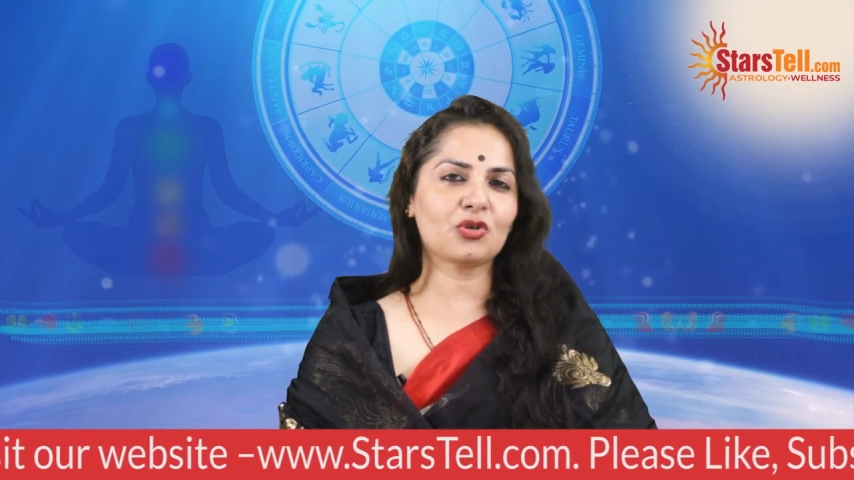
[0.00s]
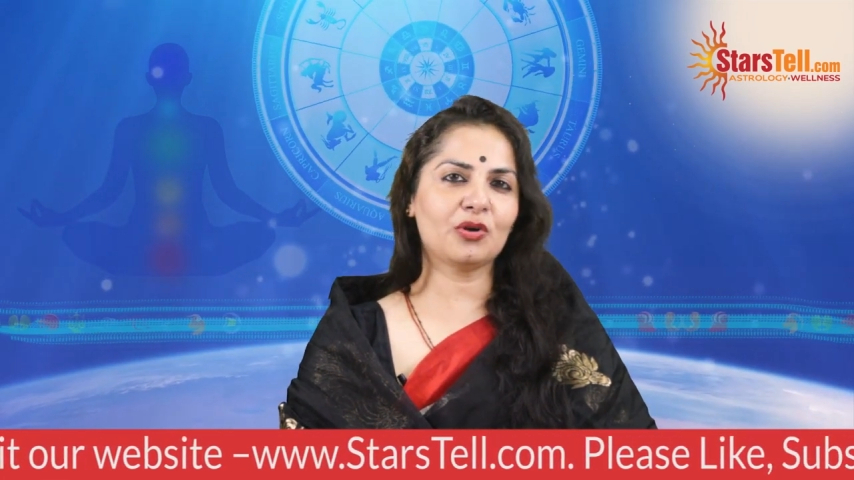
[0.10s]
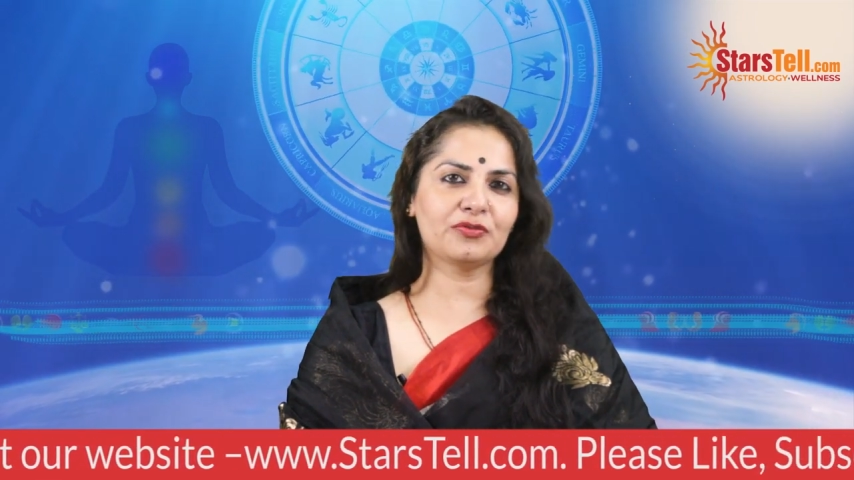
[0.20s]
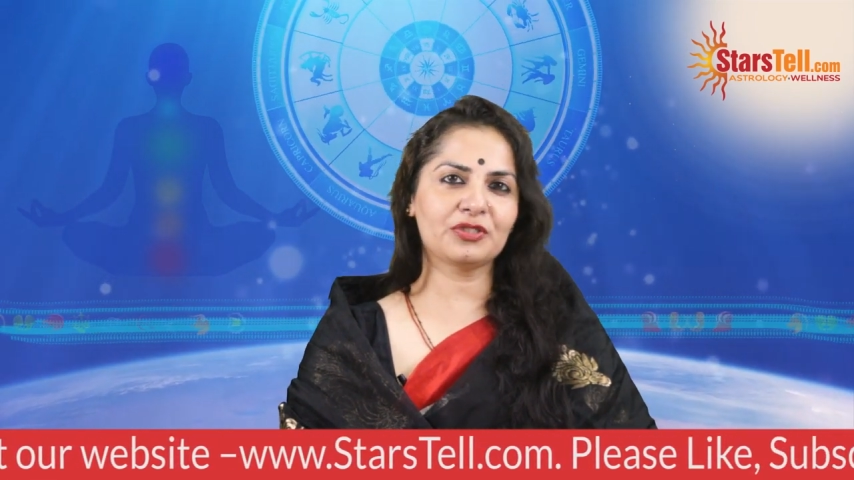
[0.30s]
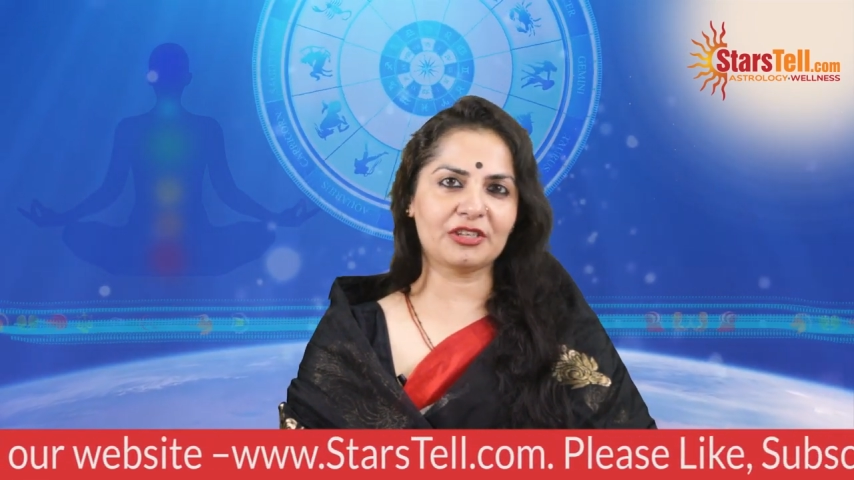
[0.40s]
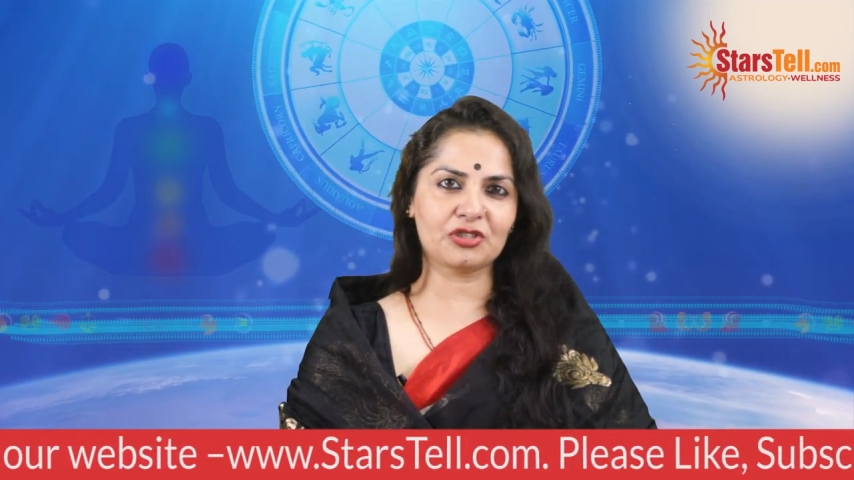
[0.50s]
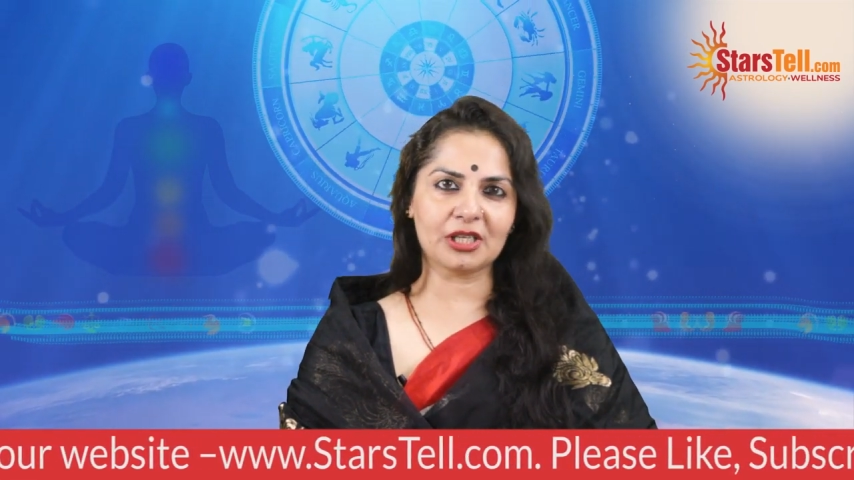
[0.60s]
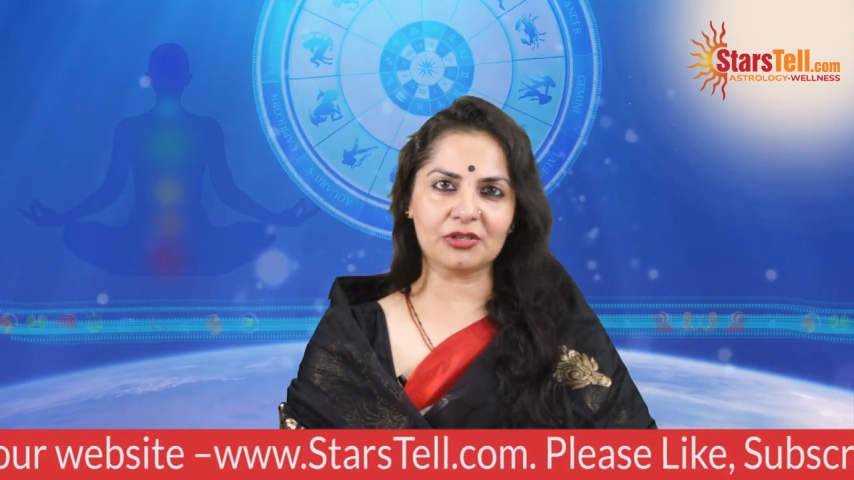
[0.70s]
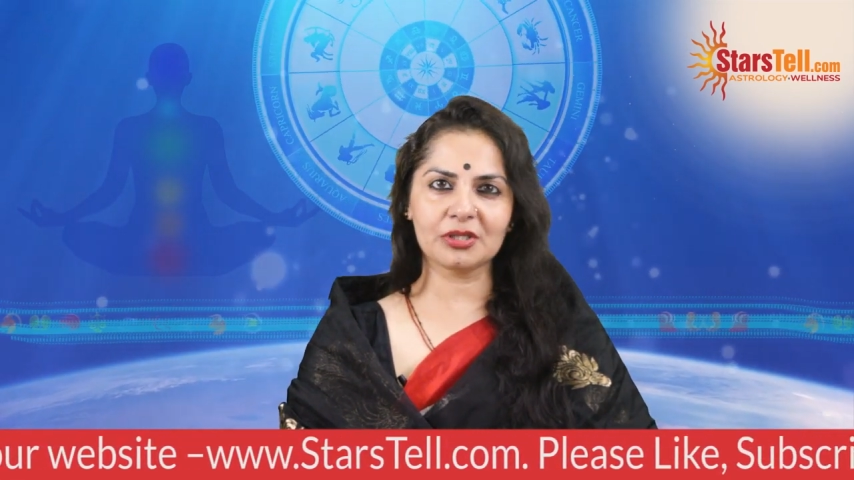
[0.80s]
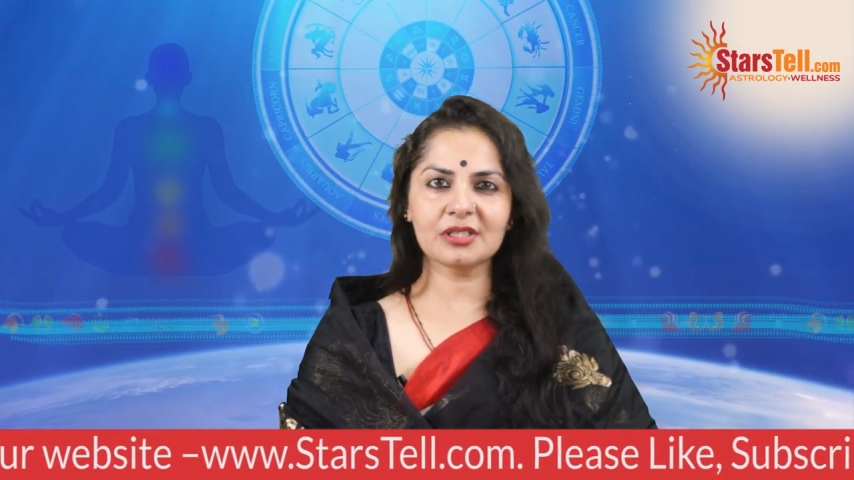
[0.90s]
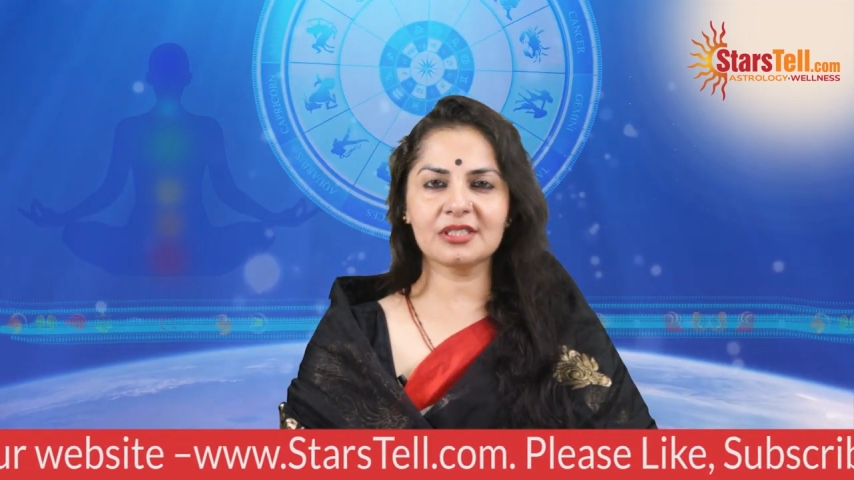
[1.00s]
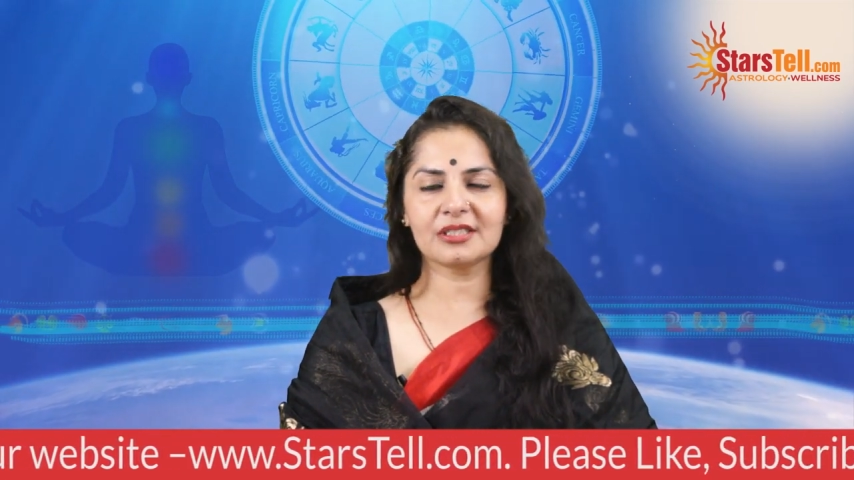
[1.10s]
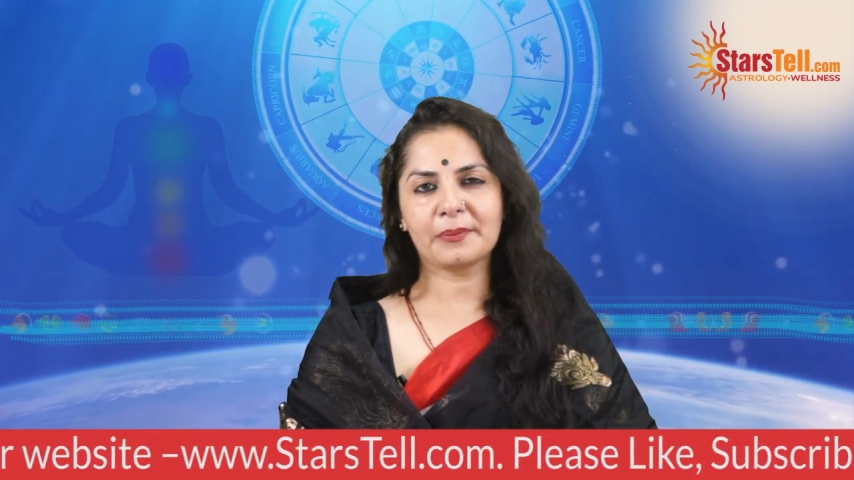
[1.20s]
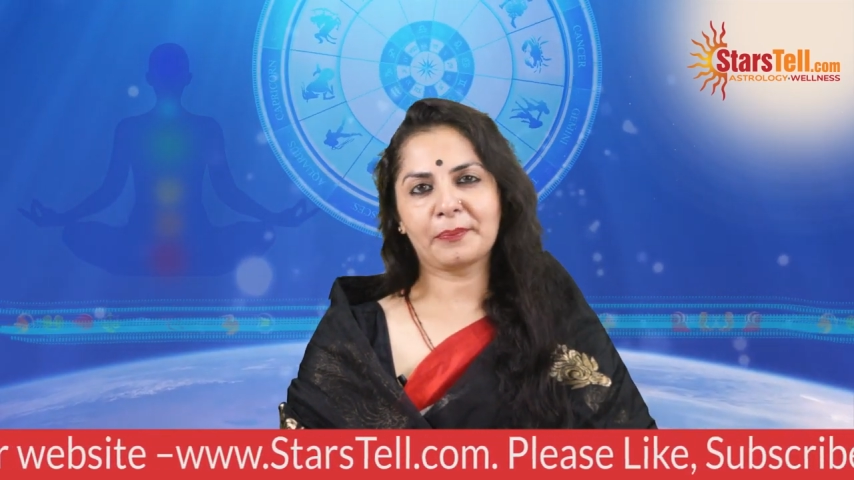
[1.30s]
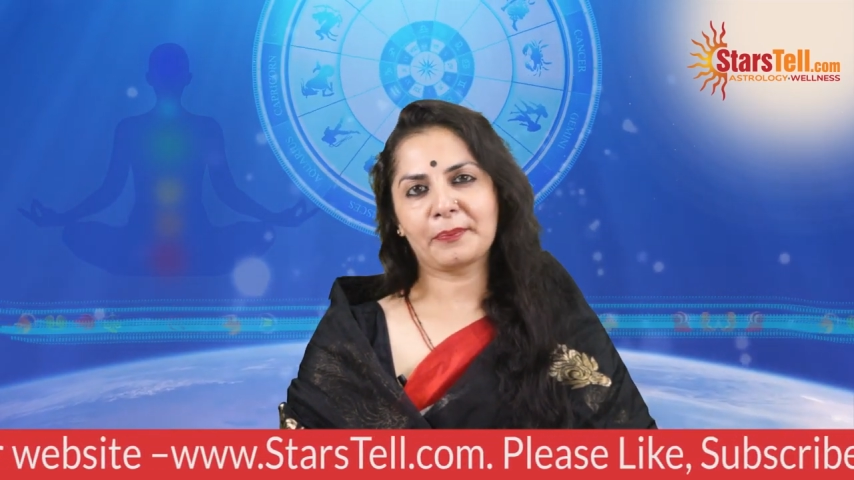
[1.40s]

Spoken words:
of Sagittarius